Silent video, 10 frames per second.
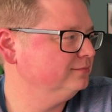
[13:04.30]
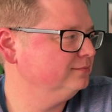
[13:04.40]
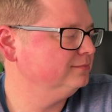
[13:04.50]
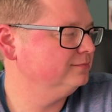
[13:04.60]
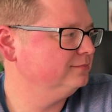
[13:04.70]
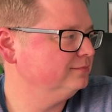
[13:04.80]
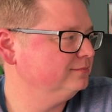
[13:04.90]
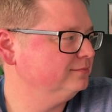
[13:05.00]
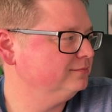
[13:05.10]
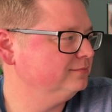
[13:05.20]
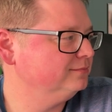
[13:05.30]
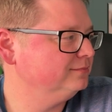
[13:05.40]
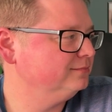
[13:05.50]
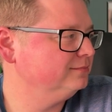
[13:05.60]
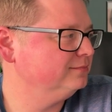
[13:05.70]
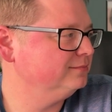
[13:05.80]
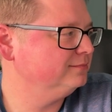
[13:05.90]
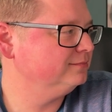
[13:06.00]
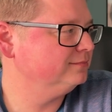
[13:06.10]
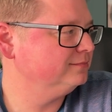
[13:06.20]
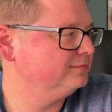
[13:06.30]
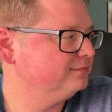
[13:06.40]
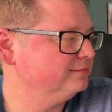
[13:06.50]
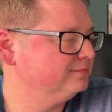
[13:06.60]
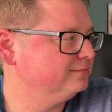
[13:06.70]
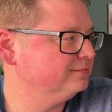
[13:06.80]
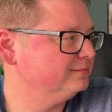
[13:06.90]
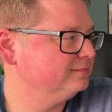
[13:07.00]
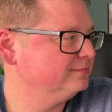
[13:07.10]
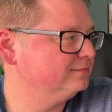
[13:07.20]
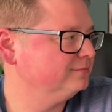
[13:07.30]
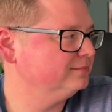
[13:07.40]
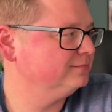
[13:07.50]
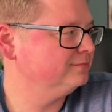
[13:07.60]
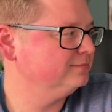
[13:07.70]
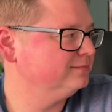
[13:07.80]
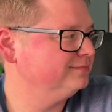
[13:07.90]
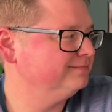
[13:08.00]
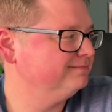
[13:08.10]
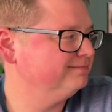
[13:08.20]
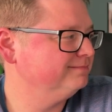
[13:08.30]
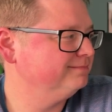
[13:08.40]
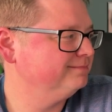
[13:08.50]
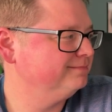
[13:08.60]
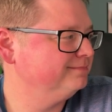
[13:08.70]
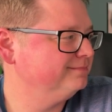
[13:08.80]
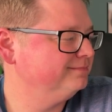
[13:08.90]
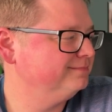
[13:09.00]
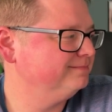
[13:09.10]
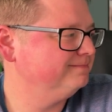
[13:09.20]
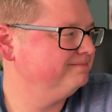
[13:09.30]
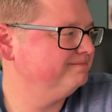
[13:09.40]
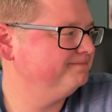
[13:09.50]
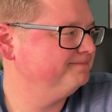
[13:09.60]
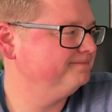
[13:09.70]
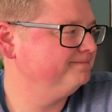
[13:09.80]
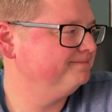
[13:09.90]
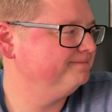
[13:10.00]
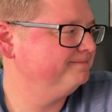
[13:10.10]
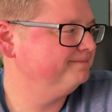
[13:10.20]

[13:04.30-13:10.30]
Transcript: (not speaking)